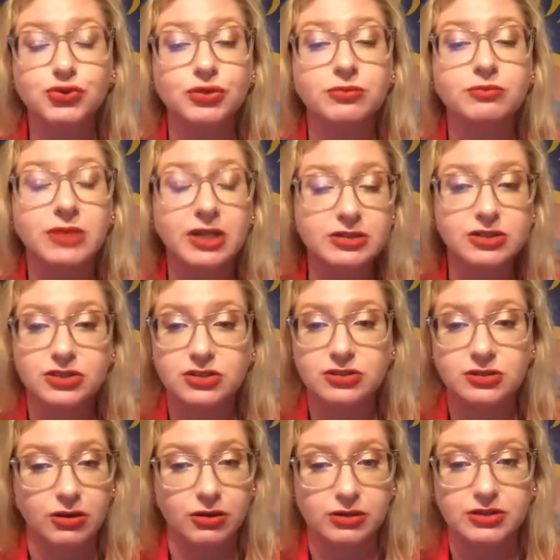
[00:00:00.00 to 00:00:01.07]
tremendous
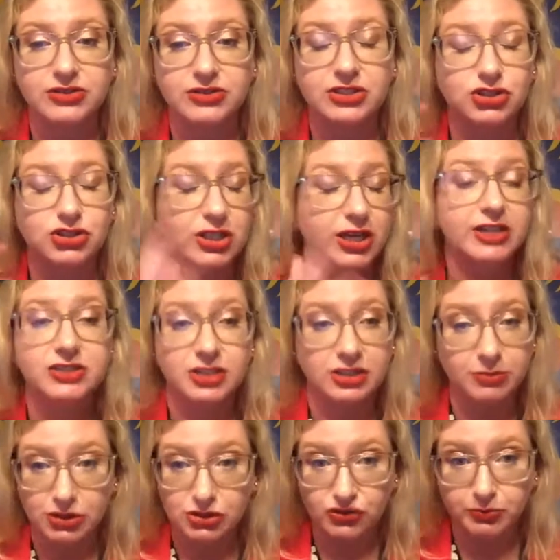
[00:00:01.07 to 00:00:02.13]
artist, and she has done a
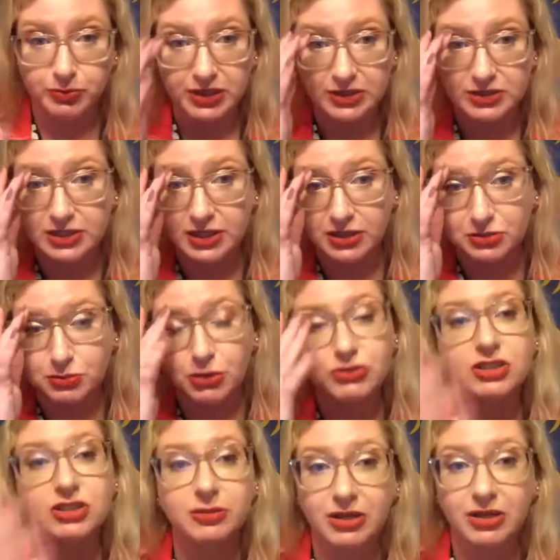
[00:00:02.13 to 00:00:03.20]
bunch of PSAs,
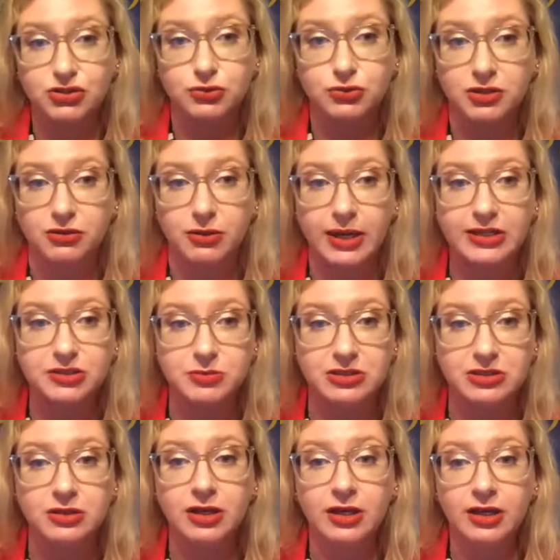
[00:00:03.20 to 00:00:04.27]
mostly about street harassment.